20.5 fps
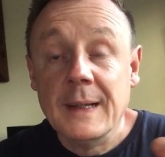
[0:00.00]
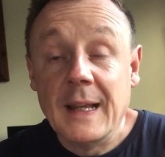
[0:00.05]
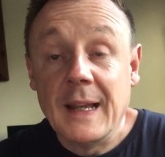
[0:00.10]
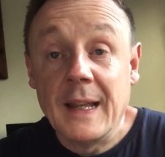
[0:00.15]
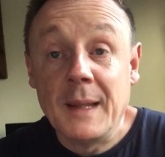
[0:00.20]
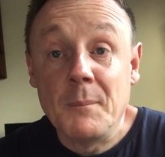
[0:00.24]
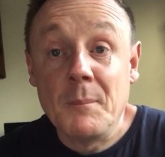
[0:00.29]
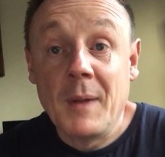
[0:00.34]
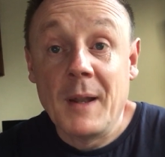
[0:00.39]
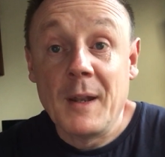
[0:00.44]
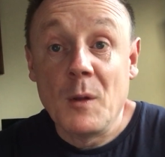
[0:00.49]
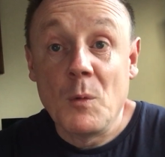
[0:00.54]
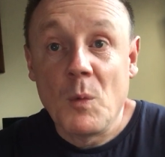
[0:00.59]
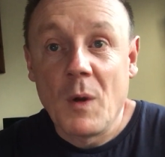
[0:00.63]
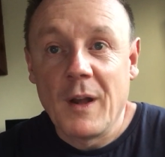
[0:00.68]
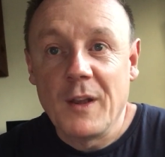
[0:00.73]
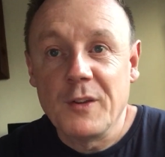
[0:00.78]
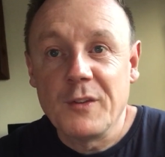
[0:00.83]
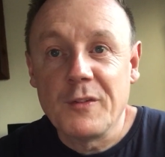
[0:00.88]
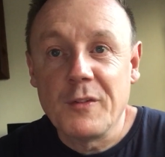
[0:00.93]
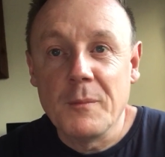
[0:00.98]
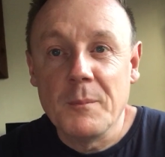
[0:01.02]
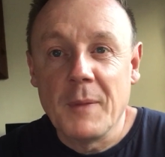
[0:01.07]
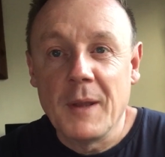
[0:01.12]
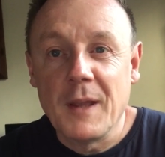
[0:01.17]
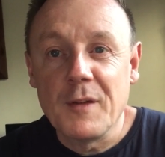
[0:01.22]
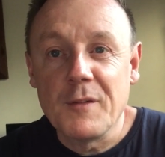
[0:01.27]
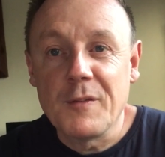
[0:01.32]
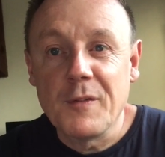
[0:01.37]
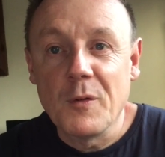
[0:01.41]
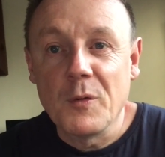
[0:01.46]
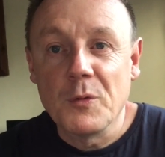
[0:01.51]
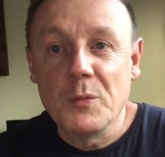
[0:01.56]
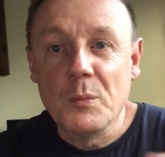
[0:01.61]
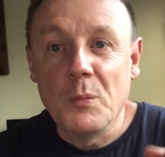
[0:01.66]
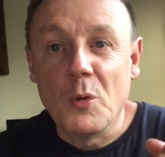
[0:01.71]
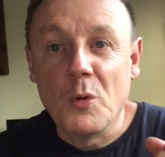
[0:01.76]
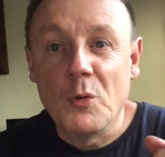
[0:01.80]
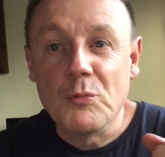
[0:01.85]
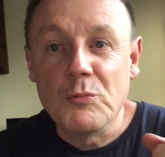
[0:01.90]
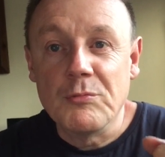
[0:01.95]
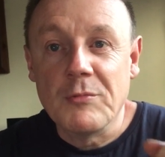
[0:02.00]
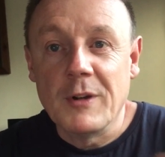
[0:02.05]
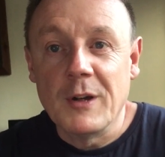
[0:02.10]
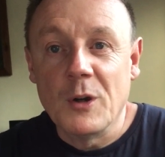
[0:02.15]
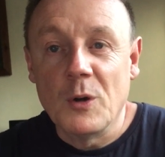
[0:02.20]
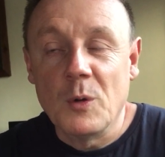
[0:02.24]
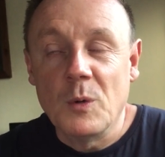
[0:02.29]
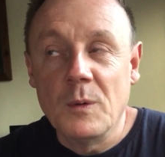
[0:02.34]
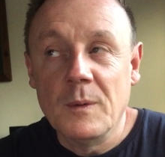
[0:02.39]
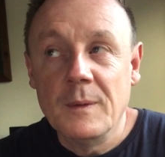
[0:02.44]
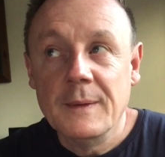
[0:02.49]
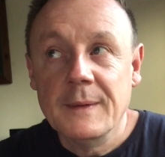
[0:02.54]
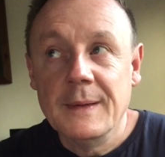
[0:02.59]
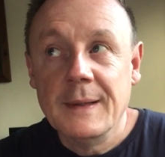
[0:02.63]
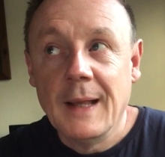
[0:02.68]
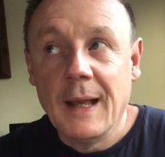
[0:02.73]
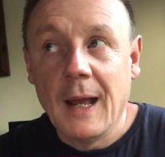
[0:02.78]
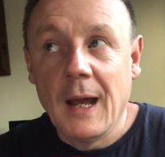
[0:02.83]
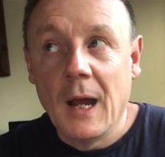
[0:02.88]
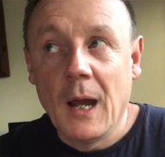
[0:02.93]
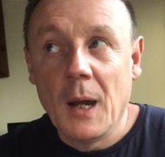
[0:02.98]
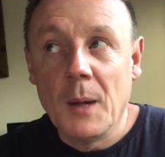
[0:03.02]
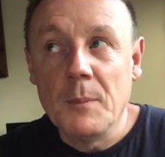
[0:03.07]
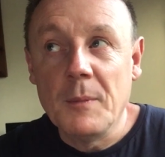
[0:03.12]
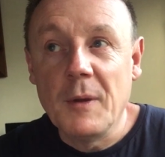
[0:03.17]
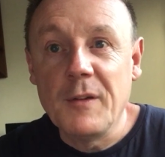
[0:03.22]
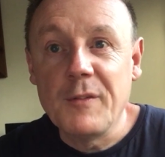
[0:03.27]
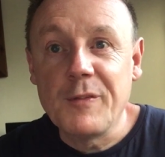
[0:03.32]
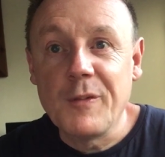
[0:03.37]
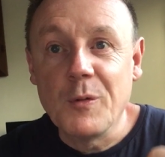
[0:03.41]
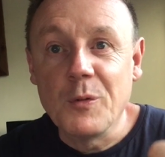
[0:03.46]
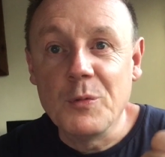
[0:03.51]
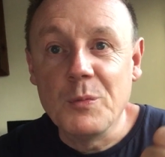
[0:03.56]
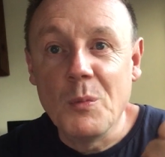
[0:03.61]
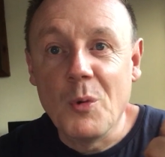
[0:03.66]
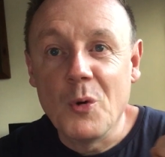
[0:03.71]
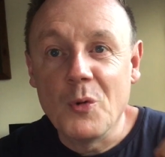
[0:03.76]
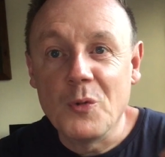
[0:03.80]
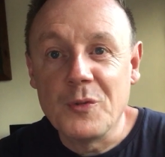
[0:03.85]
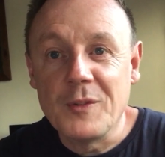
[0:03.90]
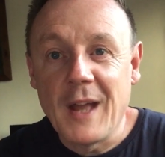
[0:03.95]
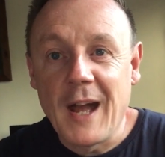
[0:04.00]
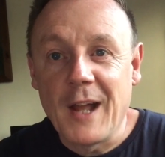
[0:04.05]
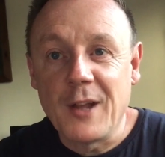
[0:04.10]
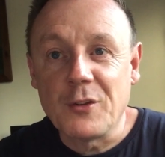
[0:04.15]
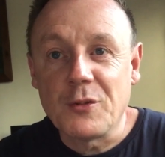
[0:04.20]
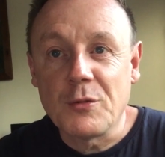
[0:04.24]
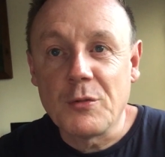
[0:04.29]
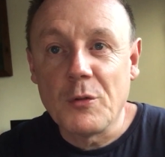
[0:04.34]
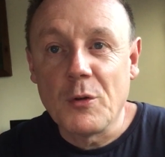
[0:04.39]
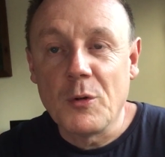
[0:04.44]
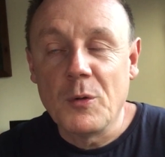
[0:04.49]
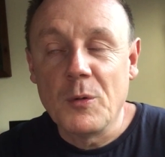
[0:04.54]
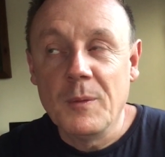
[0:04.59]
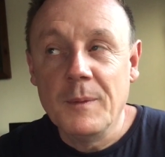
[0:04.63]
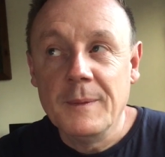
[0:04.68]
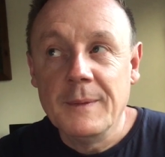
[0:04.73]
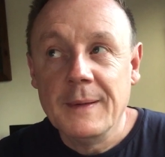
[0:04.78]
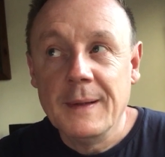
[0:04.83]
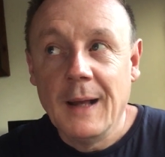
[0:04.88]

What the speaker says: In many ways, for me, it feels more real. It feels more natural.